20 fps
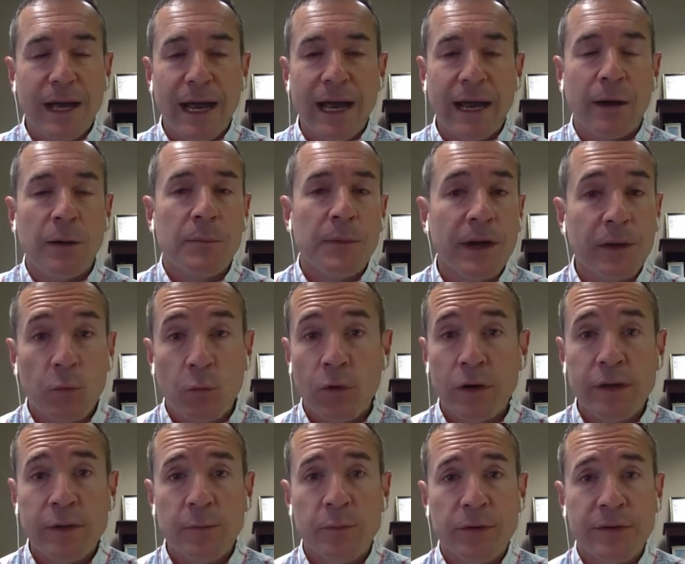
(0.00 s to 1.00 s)
am I,
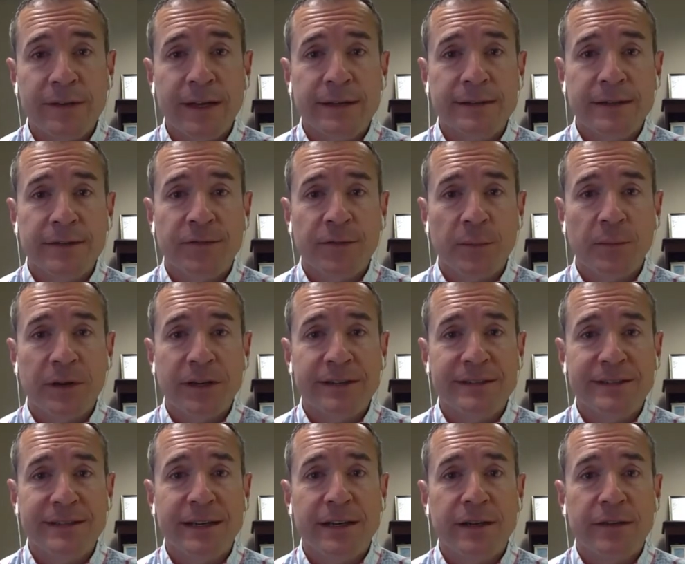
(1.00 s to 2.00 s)
one, protected from
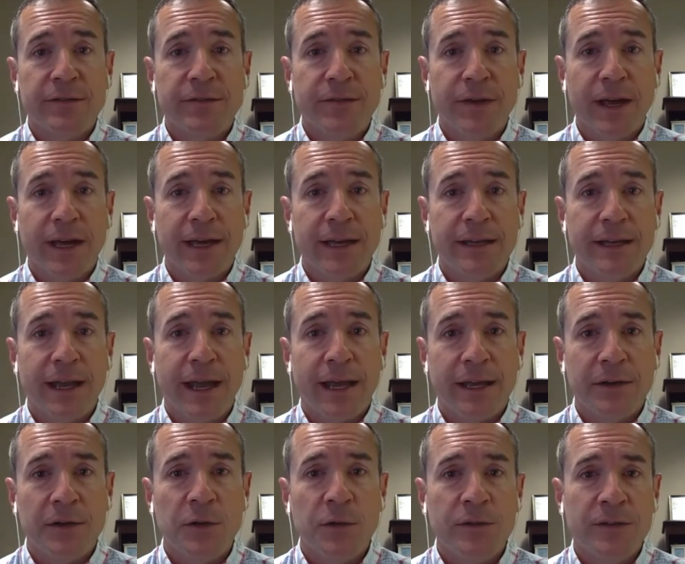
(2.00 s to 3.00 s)
myself,
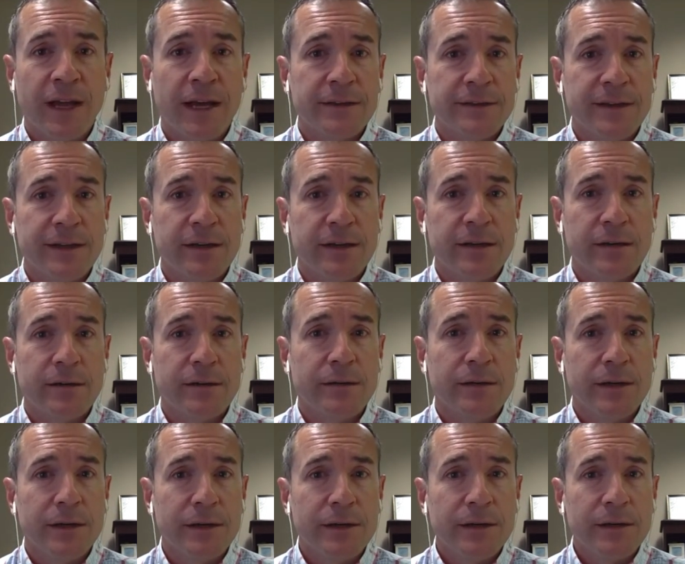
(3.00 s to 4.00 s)
and who's out there
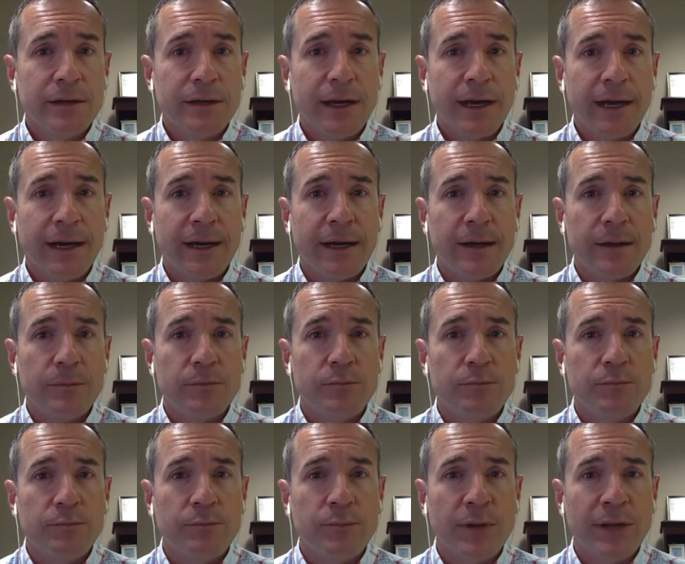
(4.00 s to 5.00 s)

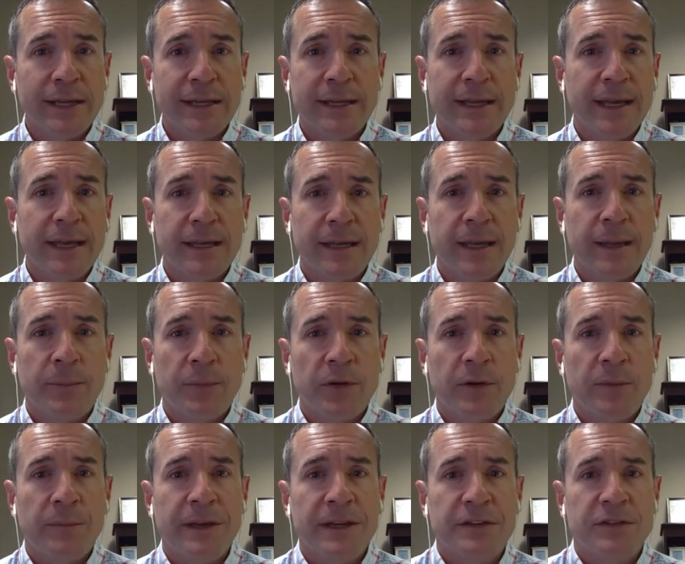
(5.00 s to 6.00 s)
playing gatekeeper
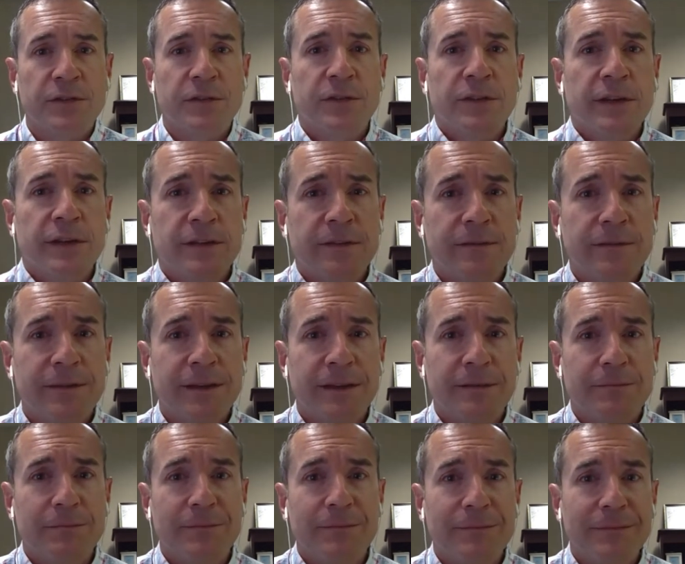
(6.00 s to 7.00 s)
to make sure that
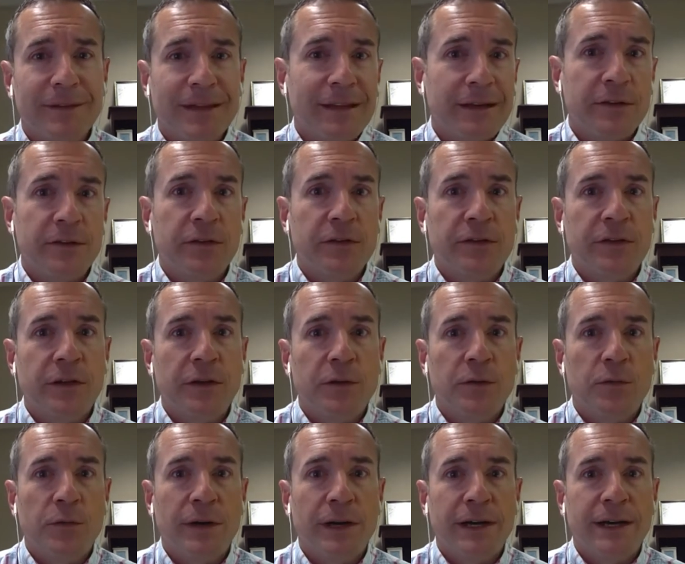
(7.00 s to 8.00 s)
there's
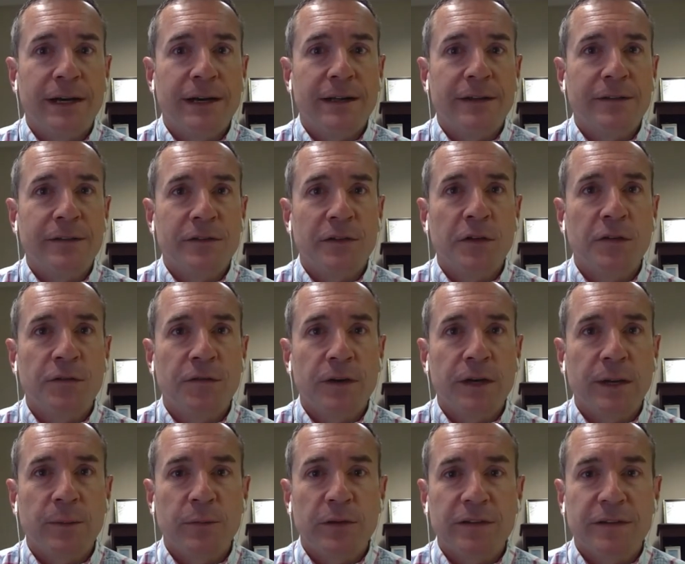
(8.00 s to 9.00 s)
no
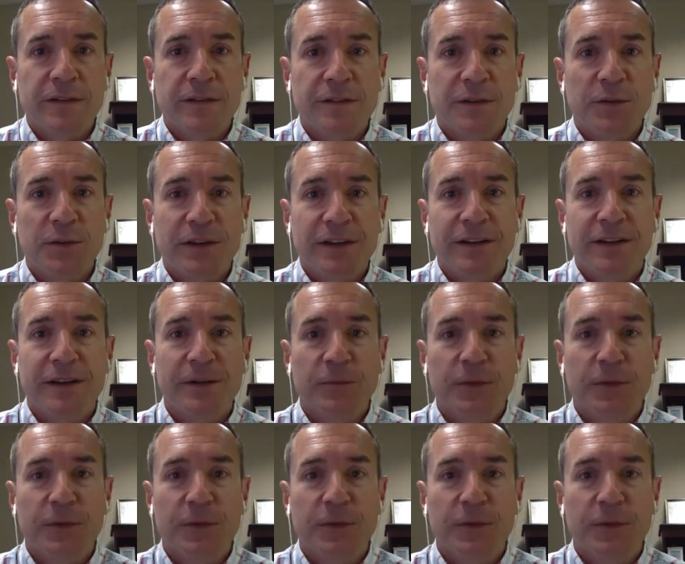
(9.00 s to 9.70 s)
funny business going on